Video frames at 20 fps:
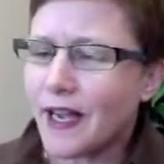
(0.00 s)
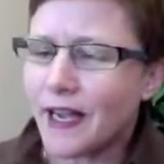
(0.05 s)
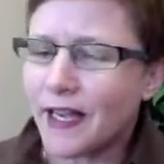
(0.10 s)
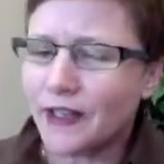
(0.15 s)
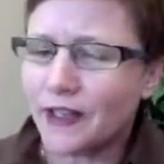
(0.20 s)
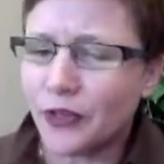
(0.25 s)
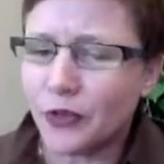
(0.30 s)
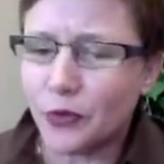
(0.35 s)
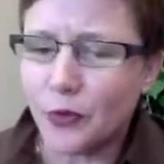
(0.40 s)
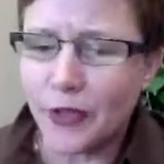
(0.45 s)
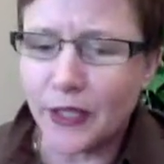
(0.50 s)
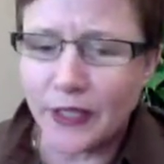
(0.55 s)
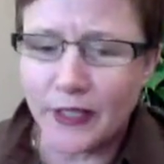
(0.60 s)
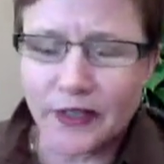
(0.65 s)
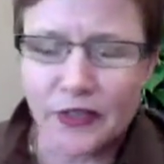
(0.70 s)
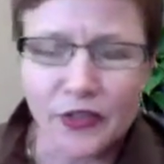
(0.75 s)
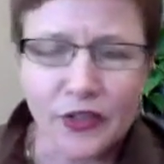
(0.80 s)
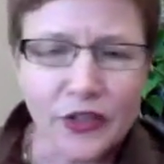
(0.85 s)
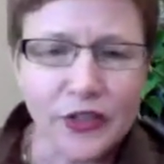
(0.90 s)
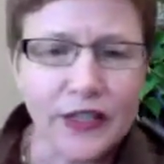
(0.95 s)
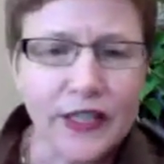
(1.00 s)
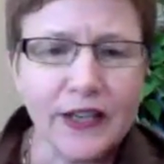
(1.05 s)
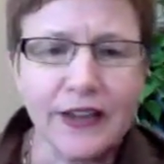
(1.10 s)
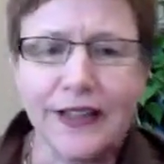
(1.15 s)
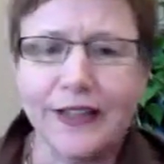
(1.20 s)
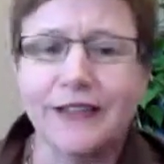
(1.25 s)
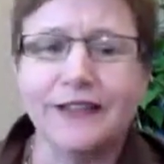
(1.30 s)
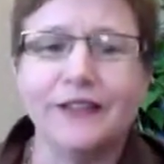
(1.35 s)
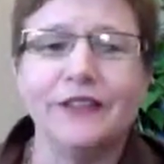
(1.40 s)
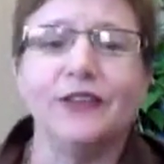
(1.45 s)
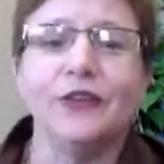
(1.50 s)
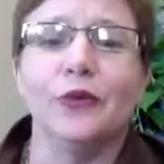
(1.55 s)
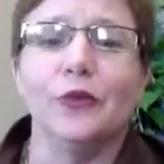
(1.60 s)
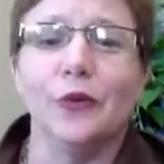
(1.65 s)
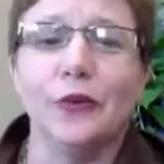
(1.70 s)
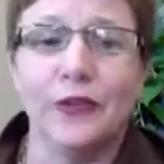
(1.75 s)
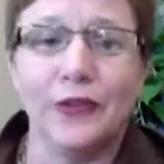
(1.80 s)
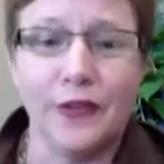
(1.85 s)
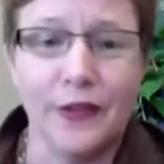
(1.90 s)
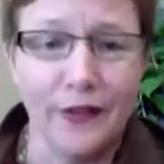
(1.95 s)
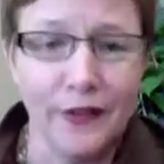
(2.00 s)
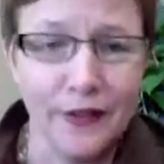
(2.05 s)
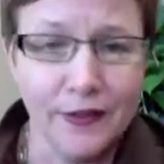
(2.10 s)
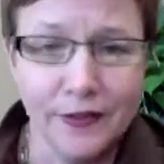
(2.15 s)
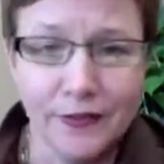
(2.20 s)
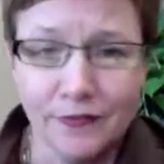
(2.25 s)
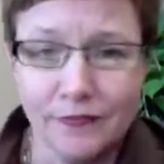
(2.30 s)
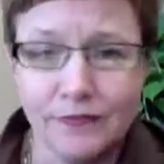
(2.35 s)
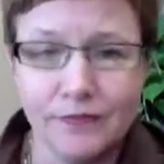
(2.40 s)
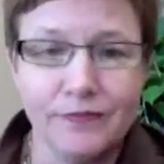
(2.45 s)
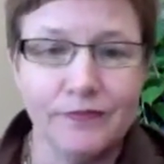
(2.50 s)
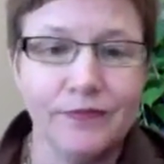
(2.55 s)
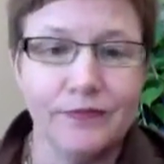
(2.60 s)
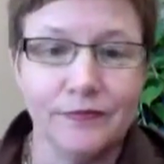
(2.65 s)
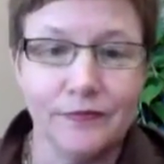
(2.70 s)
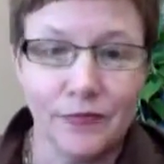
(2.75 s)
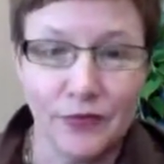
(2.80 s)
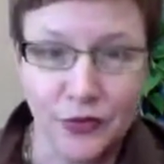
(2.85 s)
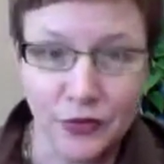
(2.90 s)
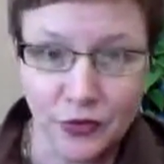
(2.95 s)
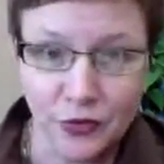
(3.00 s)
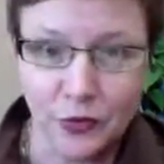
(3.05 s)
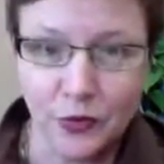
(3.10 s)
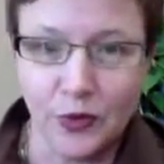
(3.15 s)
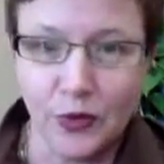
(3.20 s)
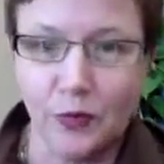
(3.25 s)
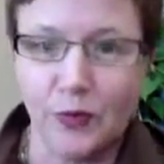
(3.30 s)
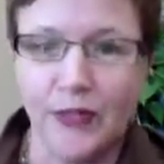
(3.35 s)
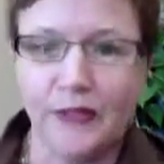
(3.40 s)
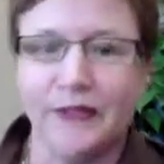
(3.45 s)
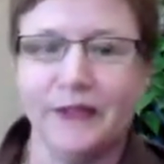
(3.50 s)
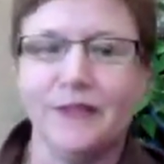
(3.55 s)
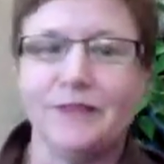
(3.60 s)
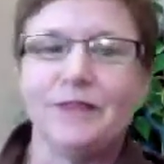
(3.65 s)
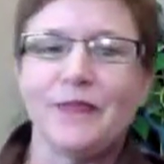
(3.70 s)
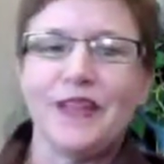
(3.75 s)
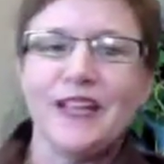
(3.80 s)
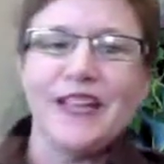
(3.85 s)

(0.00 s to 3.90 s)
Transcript: I know when I started out, I didn't know what to do with a beta.